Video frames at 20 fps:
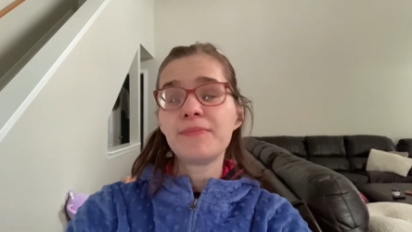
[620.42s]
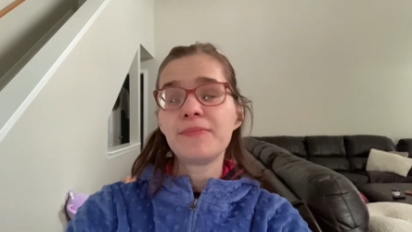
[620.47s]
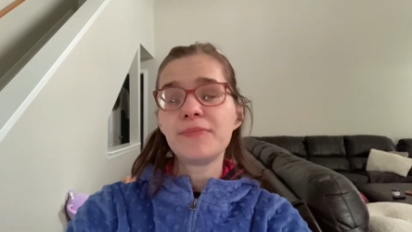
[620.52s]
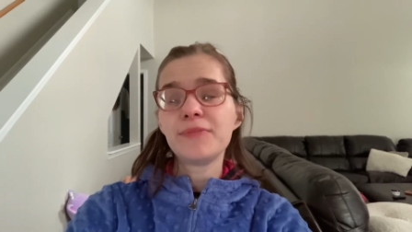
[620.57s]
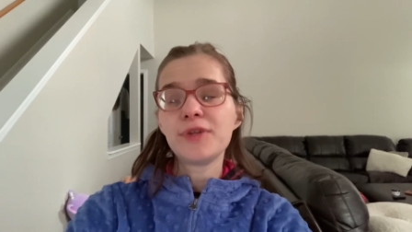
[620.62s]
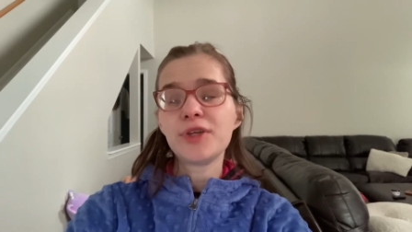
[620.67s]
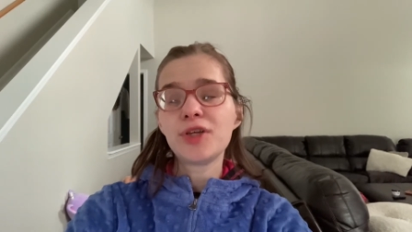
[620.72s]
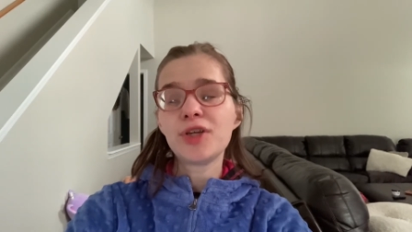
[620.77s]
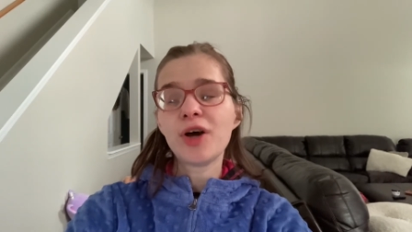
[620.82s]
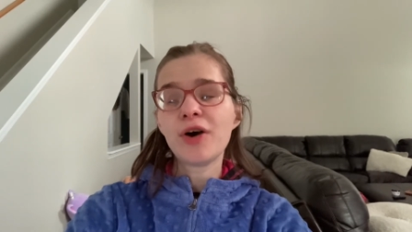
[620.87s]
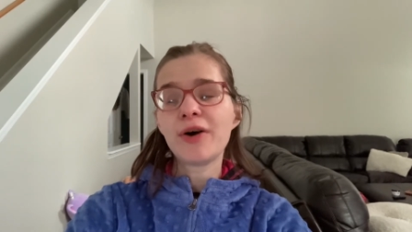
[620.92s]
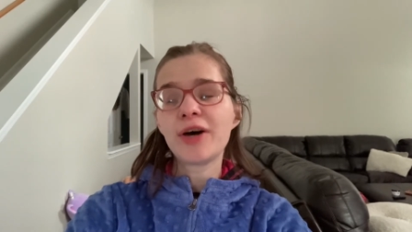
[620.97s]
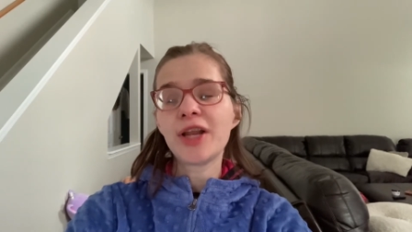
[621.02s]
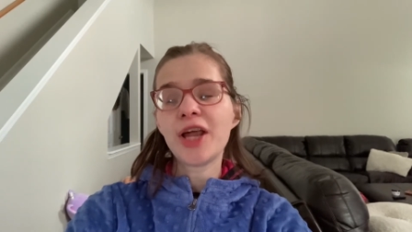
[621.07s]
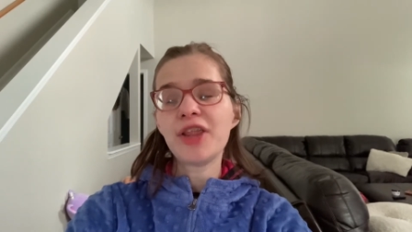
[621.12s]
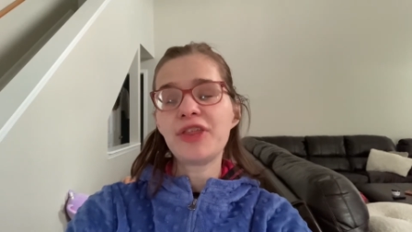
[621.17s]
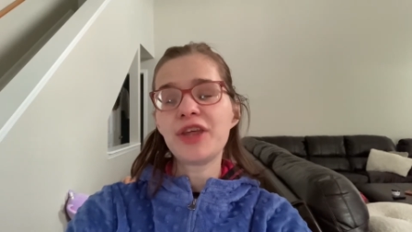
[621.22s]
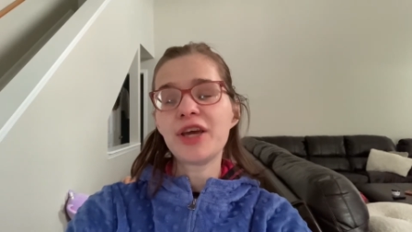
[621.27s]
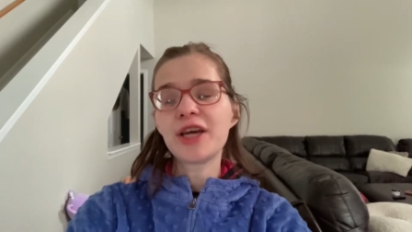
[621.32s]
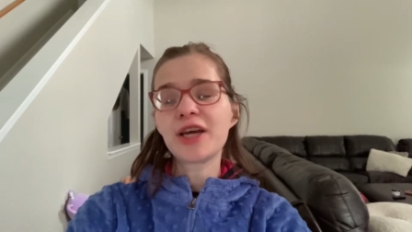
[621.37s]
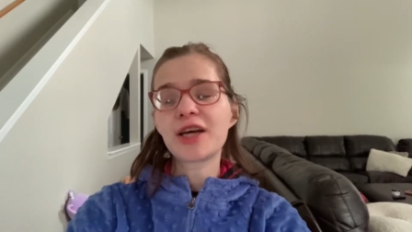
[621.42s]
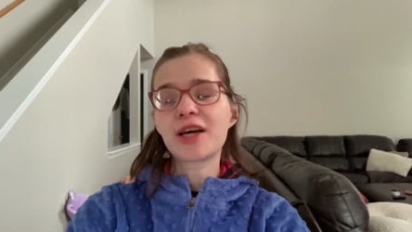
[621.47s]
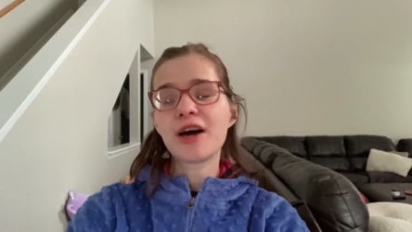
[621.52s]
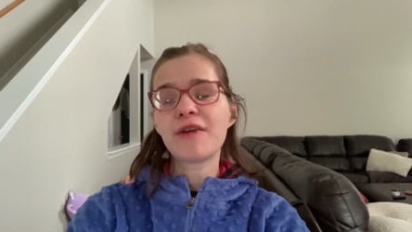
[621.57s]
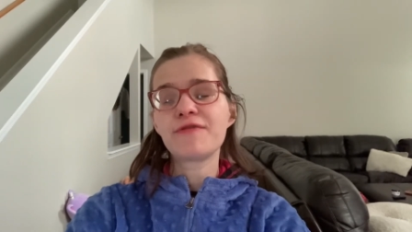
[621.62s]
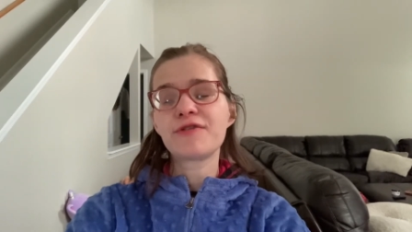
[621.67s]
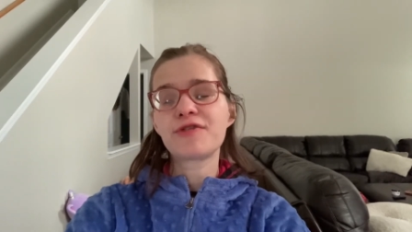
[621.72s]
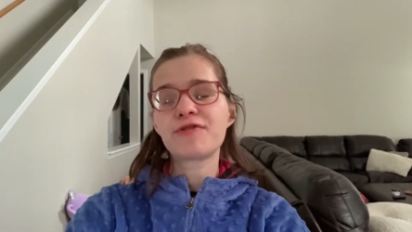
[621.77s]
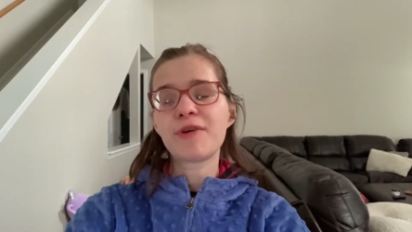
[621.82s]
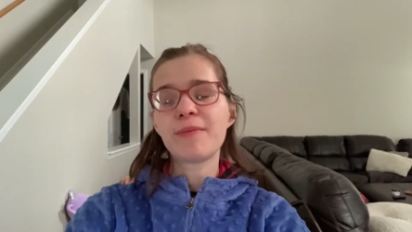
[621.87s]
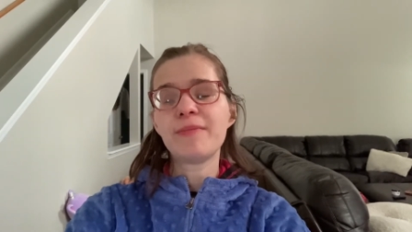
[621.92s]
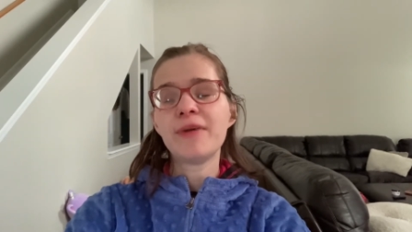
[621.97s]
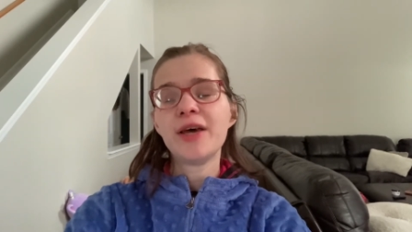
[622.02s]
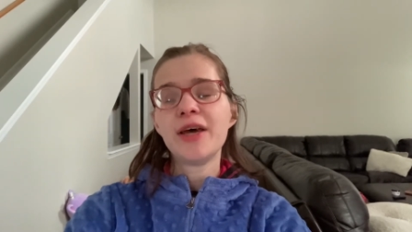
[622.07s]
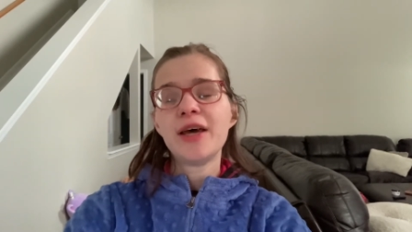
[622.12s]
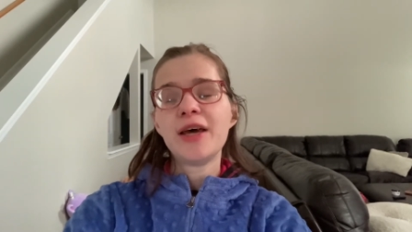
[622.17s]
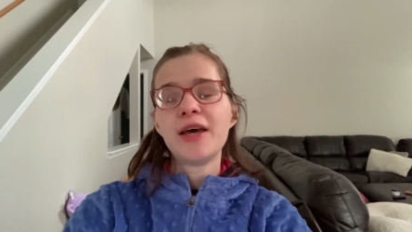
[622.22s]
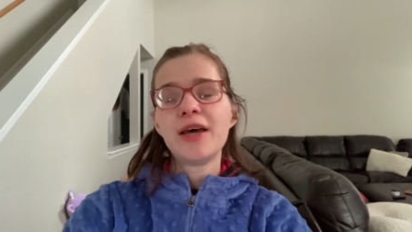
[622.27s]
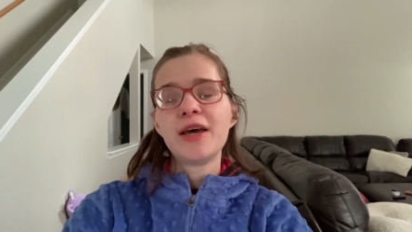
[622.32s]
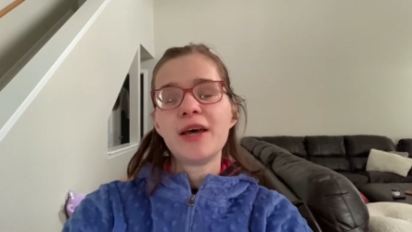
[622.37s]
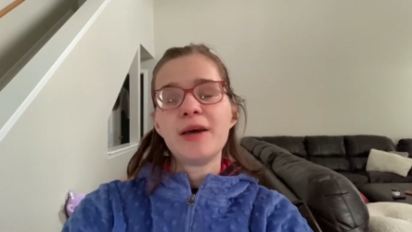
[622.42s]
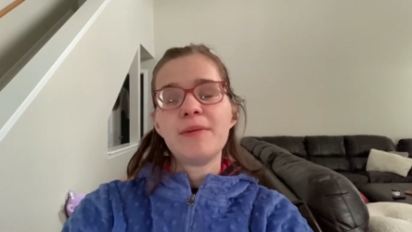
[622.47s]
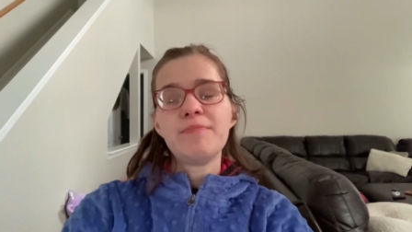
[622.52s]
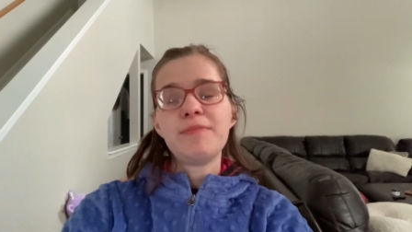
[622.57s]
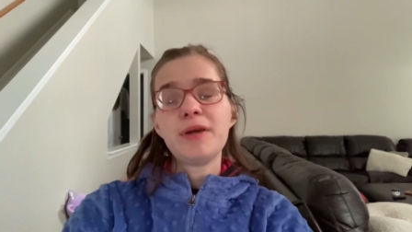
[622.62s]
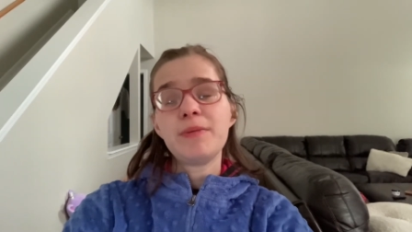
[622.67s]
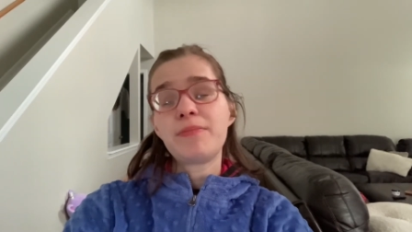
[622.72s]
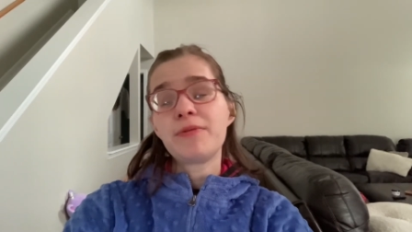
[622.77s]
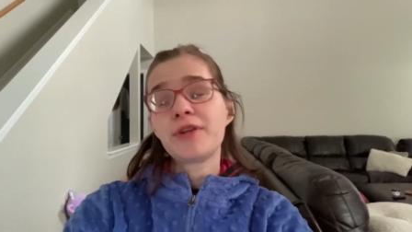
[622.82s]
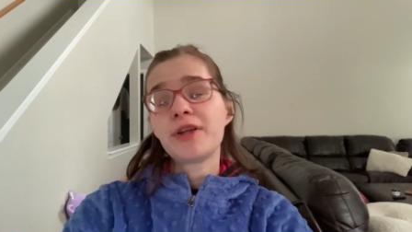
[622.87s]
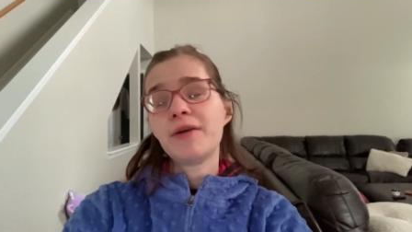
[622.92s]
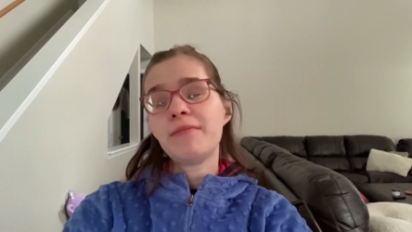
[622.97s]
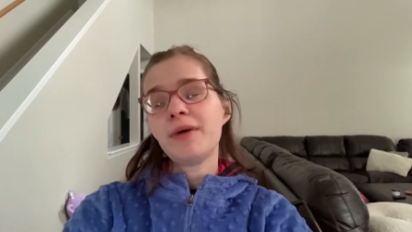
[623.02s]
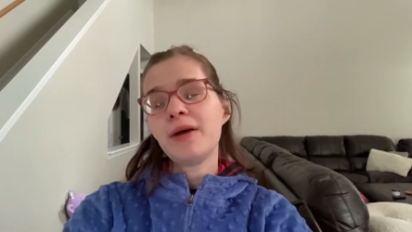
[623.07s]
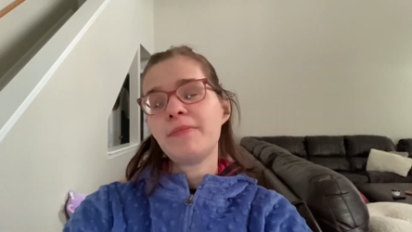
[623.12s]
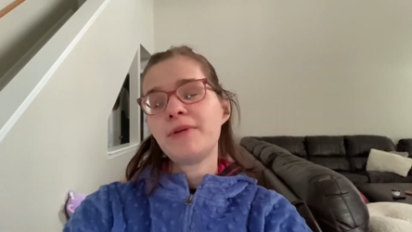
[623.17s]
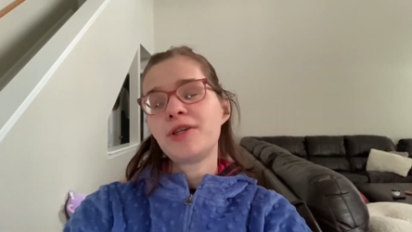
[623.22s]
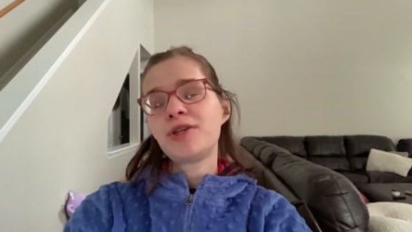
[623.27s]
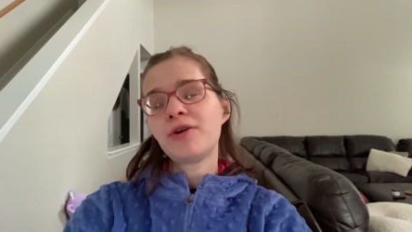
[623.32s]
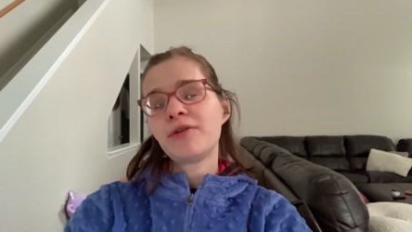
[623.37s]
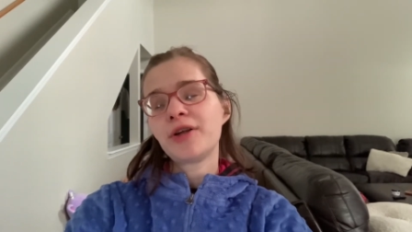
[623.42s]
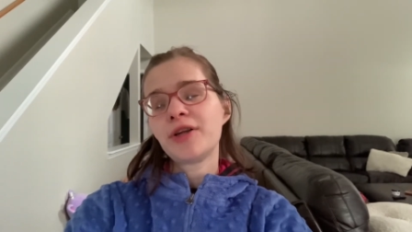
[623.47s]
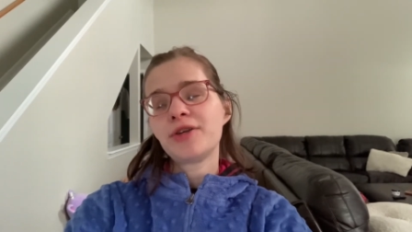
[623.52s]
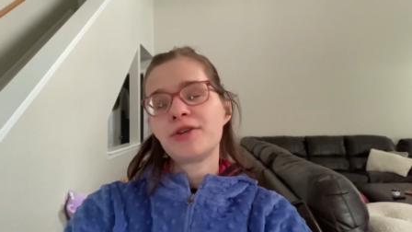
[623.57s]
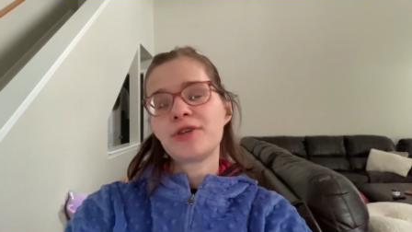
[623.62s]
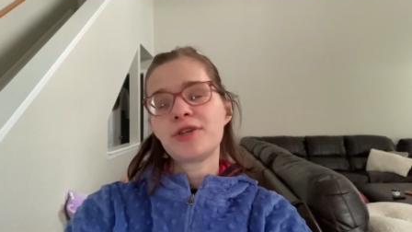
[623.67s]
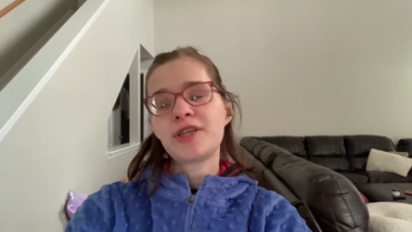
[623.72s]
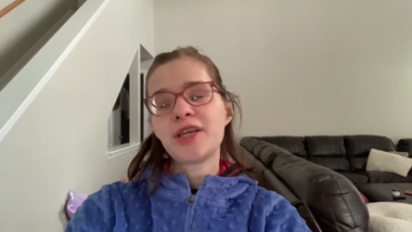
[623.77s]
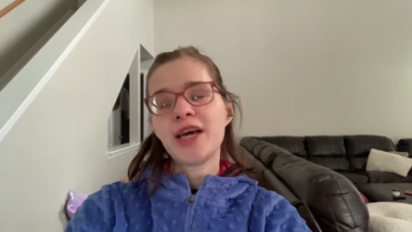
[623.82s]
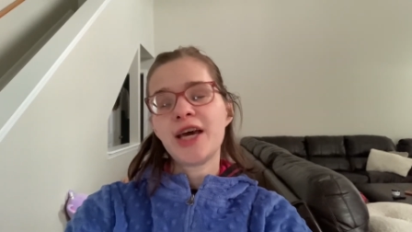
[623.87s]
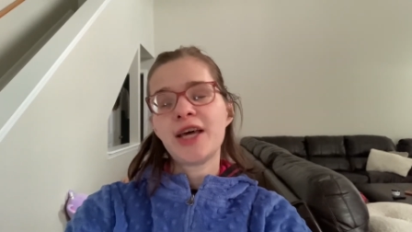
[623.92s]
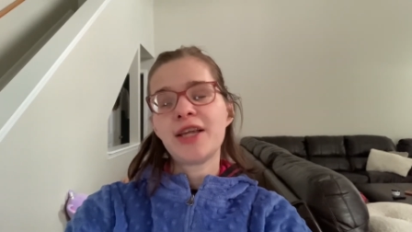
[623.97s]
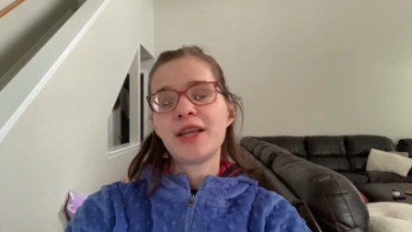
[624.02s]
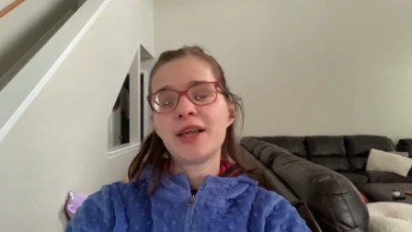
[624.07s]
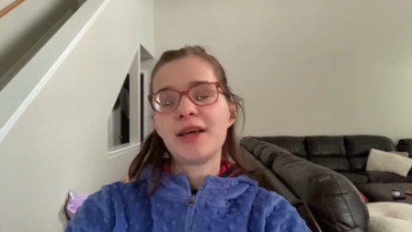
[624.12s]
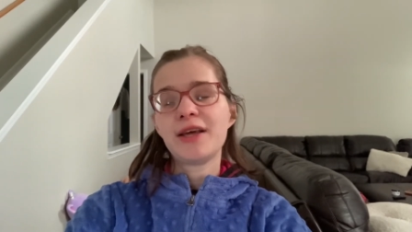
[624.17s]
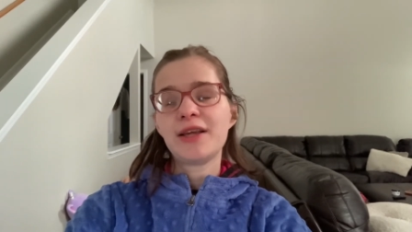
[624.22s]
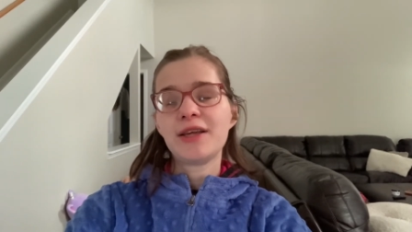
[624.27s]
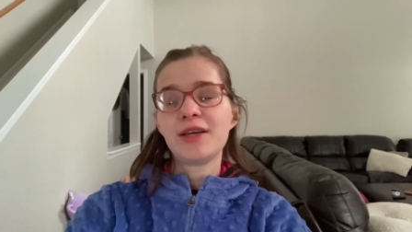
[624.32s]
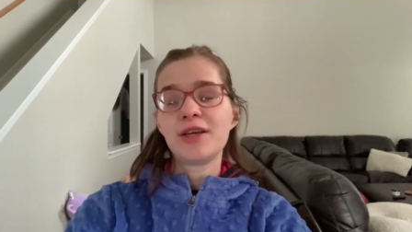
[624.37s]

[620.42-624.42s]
you know, and I think it comes from people that maybe don't understand.